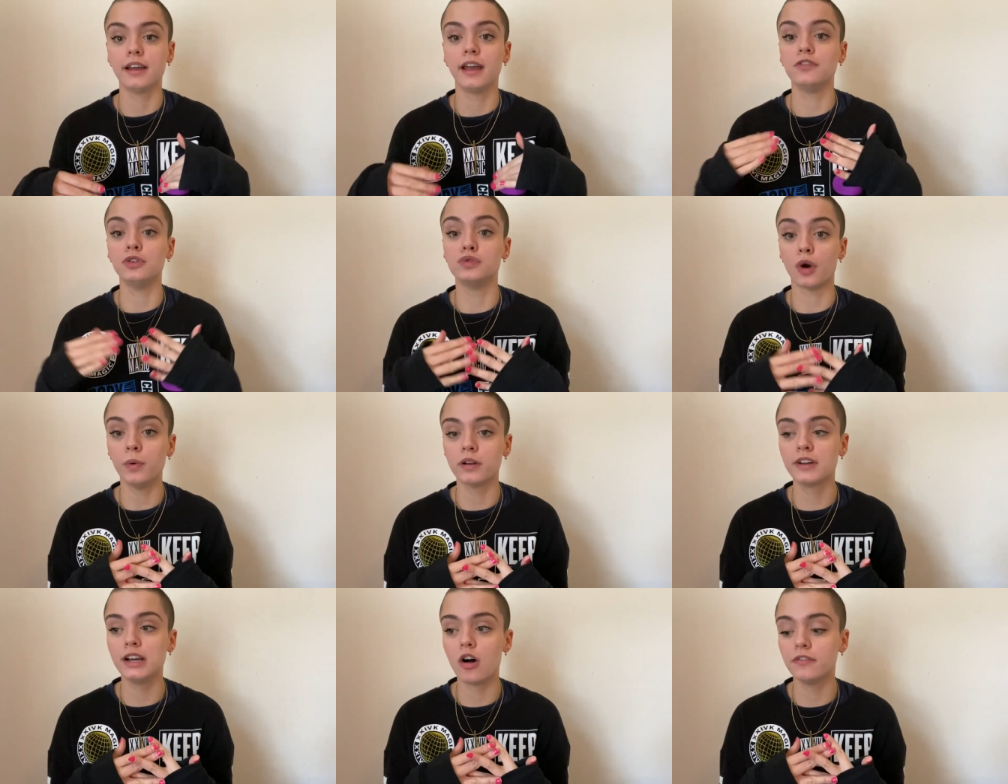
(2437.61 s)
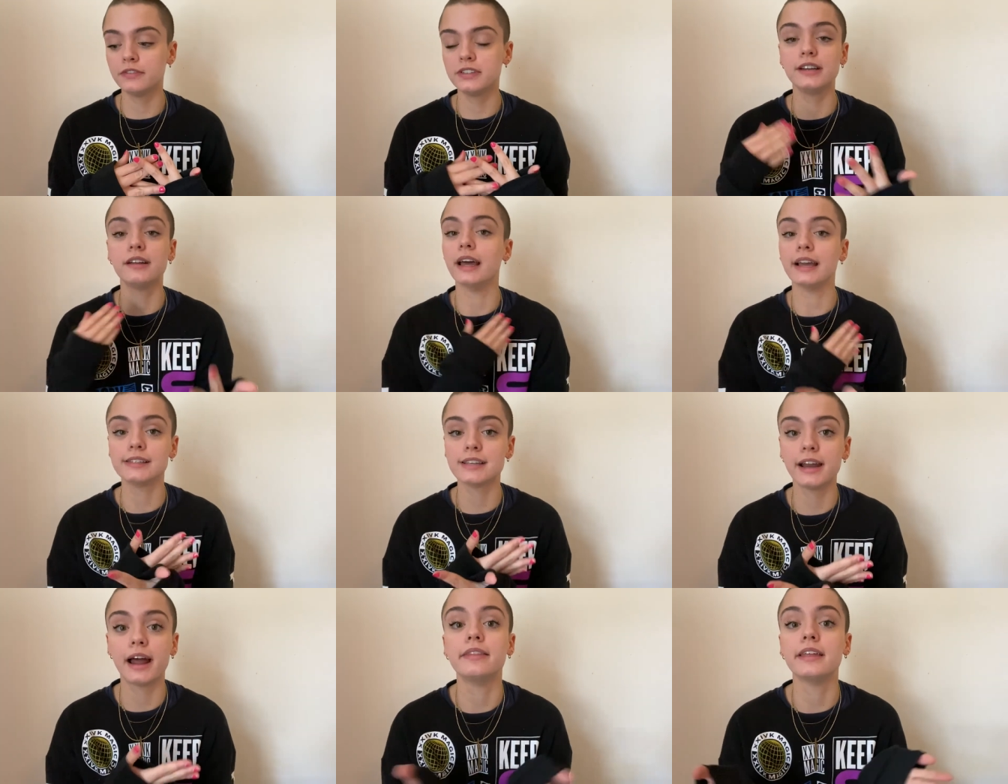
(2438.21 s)
if you don't want to read all 15 like i
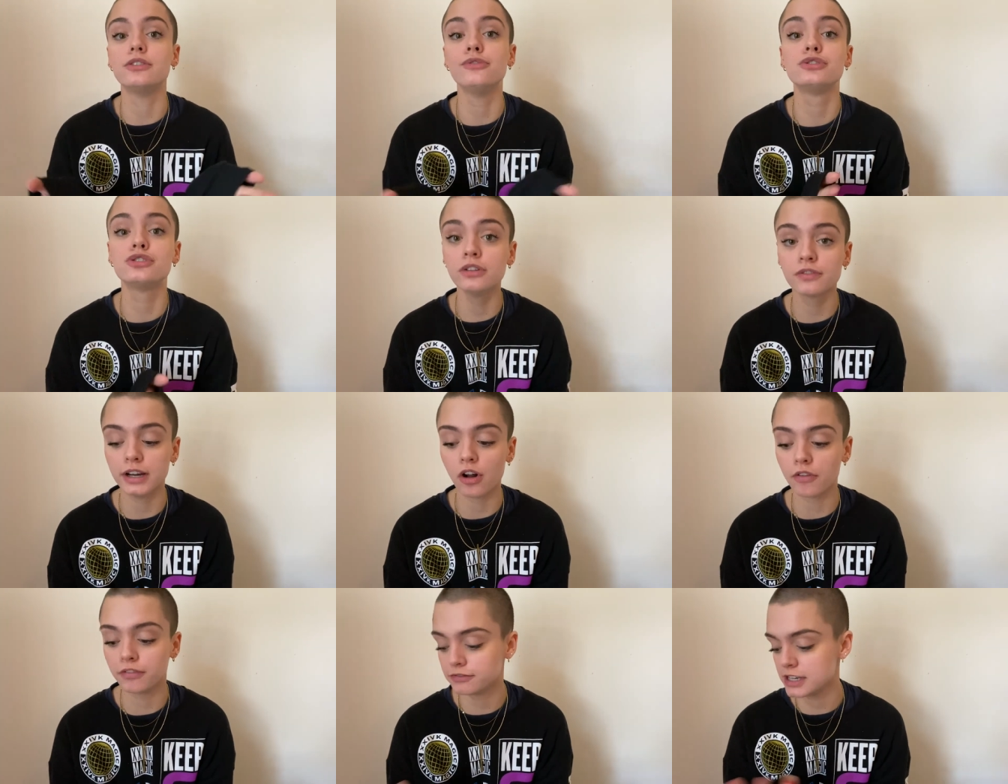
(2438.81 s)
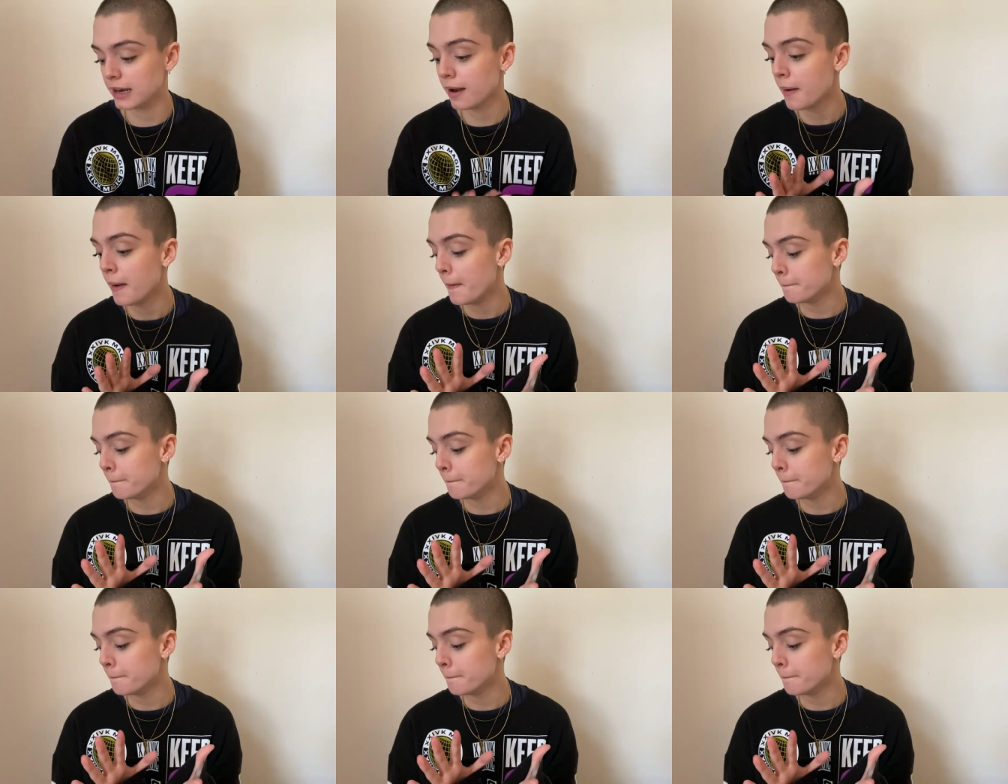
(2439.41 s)
said i think you should read all 15